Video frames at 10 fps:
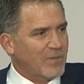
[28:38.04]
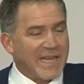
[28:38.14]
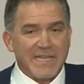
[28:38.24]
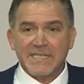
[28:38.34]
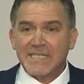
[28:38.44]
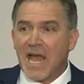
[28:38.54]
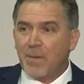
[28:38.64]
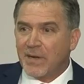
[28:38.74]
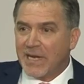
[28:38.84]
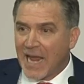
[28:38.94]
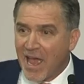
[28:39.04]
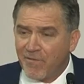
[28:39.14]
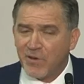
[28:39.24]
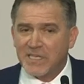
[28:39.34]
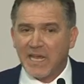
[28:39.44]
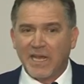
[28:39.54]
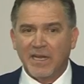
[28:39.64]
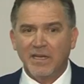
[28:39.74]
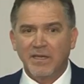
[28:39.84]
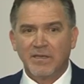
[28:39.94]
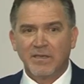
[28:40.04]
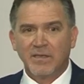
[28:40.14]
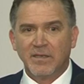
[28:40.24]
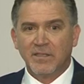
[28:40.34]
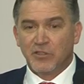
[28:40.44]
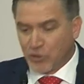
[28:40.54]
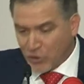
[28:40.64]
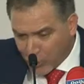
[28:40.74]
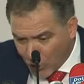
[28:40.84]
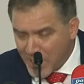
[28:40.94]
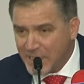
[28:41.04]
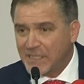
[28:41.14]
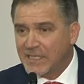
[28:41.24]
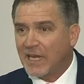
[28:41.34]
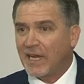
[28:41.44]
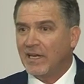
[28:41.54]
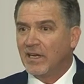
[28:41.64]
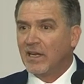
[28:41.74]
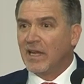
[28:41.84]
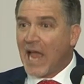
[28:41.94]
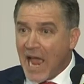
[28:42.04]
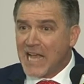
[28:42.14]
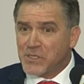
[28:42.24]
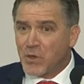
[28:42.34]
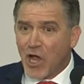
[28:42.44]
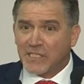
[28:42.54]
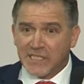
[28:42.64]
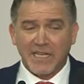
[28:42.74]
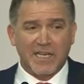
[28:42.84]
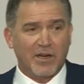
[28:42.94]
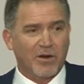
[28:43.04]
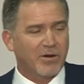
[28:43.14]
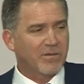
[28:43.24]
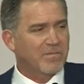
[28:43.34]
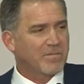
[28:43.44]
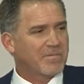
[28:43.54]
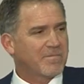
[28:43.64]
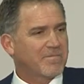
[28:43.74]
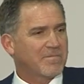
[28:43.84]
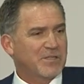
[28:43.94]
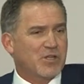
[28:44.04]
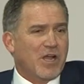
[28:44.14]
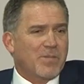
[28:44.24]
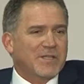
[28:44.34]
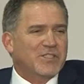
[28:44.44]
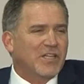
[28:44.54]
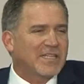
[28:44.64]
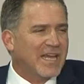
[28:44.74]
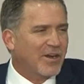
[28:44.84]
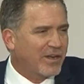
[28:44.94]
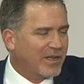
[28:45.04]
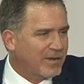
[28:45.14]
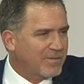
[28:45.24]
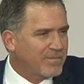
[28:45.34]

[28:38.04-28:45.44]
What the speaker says: And this is happening every day, including today, as we all sit here and talk about solidarity.